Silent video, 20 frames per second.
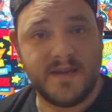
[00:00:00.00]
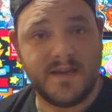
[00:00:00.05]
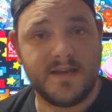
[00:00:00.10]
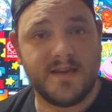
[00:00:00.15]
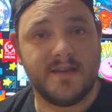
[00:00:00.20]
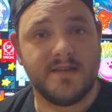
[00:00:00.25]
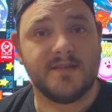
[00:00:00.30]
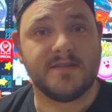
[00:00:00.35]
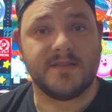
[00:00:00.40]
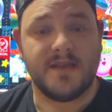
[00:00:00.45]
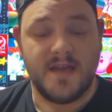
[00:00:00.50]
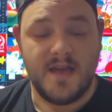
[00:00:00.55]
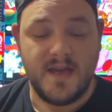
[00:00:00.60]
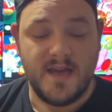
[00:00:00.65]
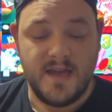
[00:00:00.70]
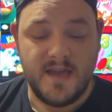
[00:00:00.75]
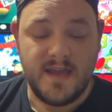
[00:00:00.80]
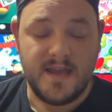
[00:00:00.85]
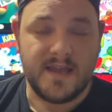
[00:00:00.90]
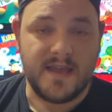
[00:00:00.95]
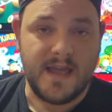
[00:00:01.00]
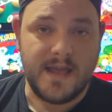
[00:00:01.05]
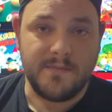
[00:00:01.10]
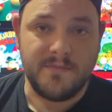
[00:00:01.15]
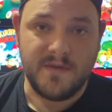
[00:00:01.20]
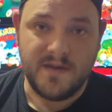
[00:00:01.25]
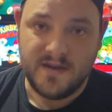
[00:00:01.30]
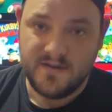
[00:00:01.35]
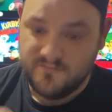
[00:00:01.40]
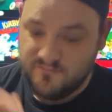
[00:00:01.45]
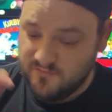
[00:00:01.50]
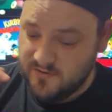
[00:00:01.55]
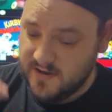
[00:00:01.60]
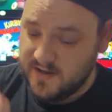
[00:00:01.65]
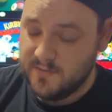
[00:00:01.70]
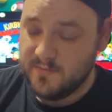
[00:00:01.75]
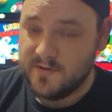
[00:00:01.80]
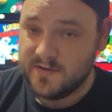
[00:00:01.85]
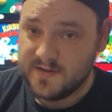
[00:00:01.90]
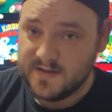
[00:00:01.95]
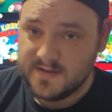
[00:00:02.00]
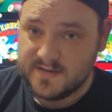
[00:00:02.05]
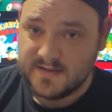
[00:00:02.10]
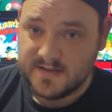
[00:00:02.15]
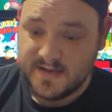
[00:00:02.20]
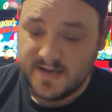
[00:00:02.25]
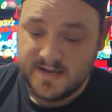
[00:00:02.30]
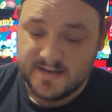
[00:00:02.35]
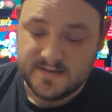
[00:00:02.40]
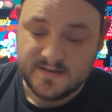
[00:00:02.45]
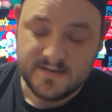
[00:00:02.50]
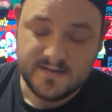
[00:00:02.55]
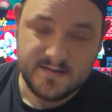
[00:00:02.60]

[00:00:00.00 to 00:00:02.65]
is a game that I really wanted as a kid.